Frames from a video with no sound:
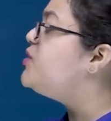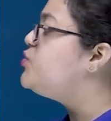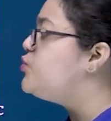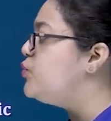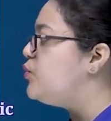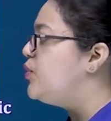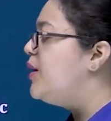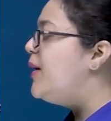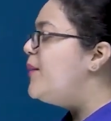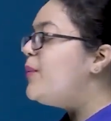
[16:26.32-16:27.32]
is true?
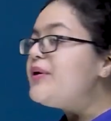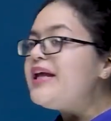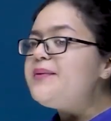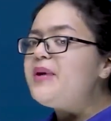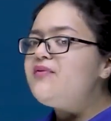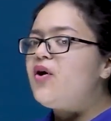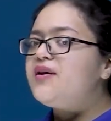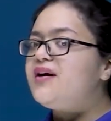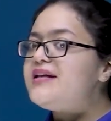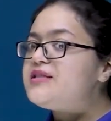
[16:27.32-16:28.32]
Potable
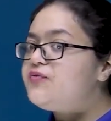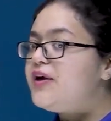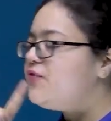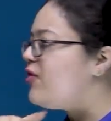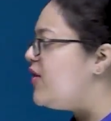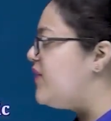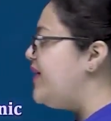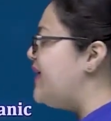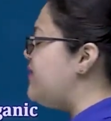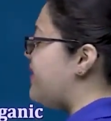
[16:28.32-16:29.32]
water is fit for
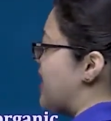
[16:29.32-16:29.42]
drinking. We